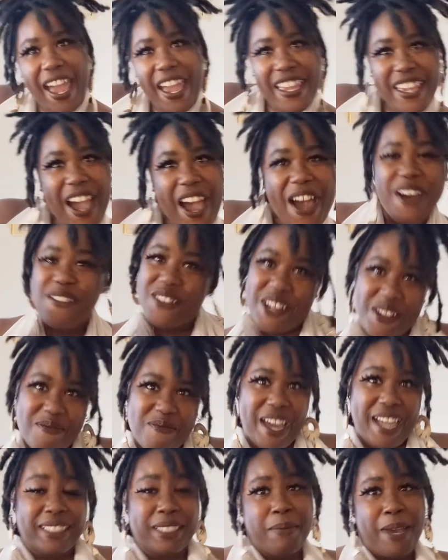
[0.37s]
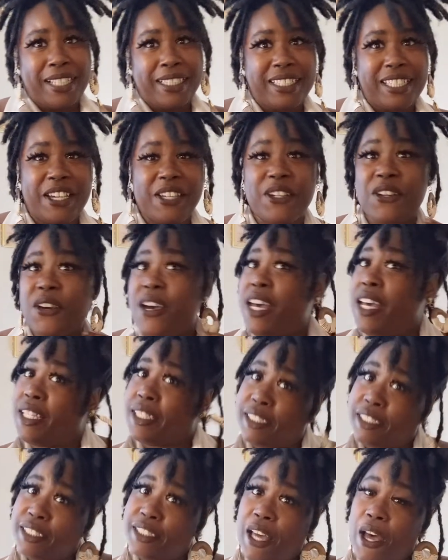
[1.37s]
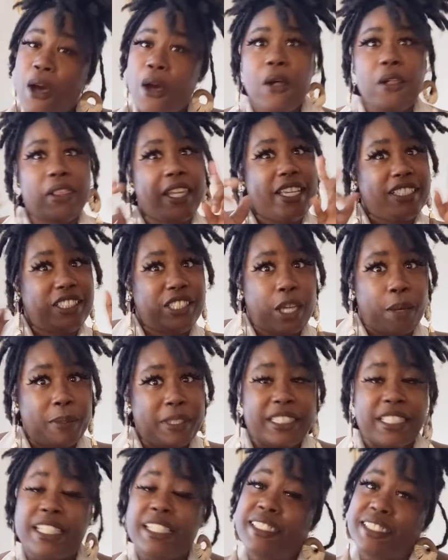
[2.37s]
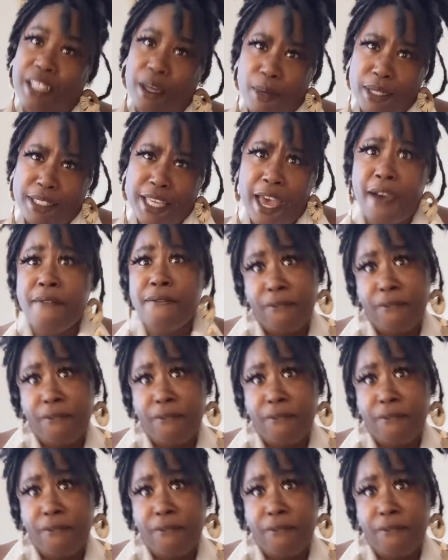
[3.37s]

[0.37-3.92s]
hey y'all welcome back to my channel so let's jump into these summertime